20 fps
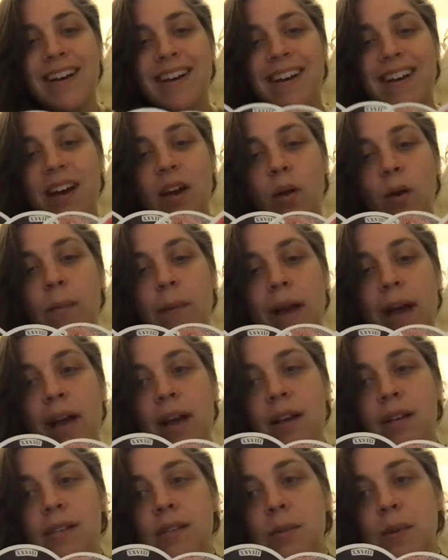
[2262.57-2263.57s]
Oh, we're
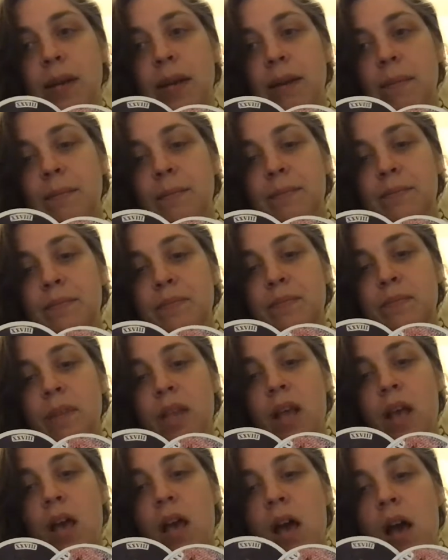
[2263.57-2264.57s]
back. Sweet.
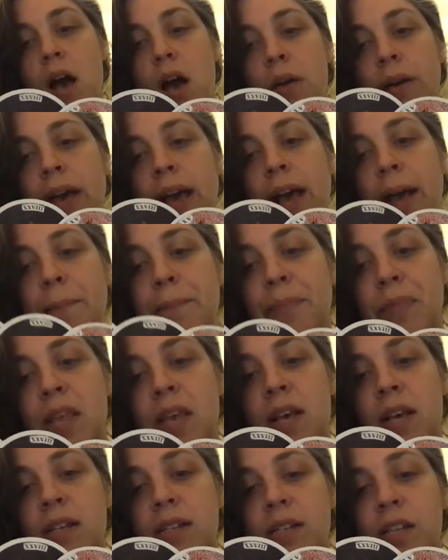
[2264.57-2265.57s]
Okay,
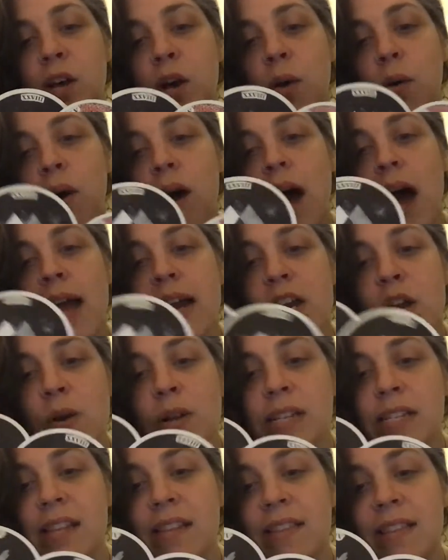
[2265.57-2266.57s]
so I
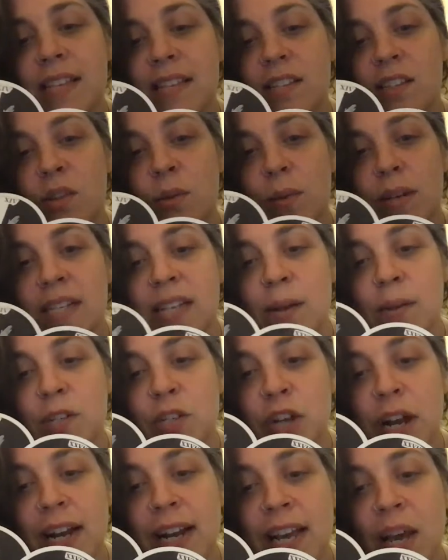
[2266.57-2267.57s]
noticed that the reason I was
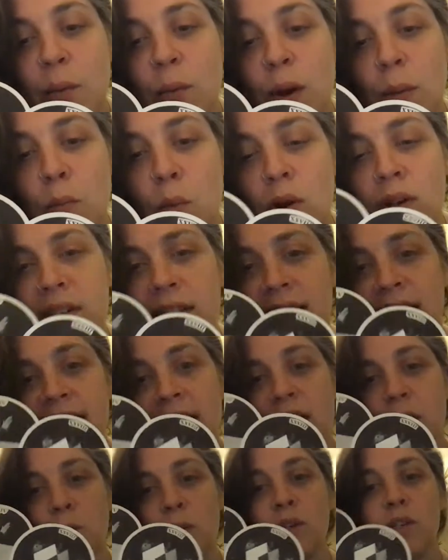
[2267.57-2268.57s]
trying to get one more is because
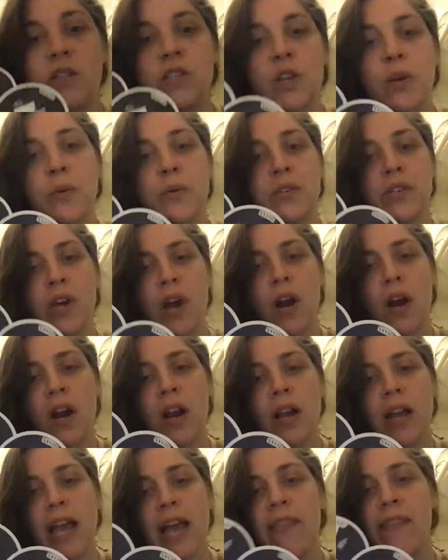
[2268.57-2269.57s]
these were so
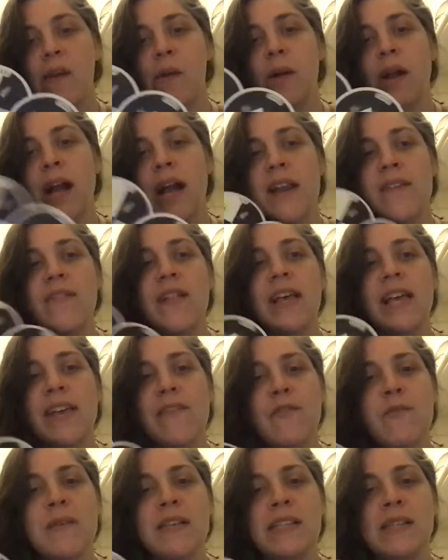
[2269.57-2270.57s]
dark, and they were kind of like
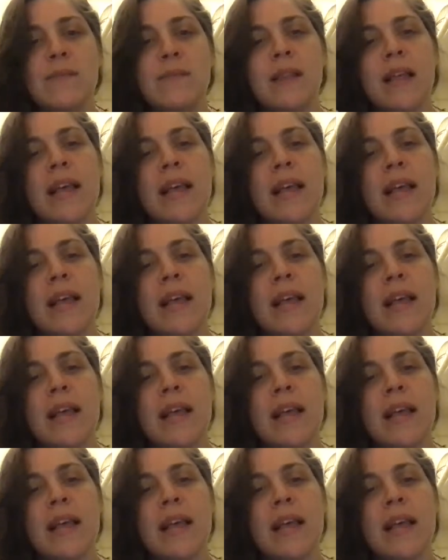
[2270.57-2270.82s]
giving me some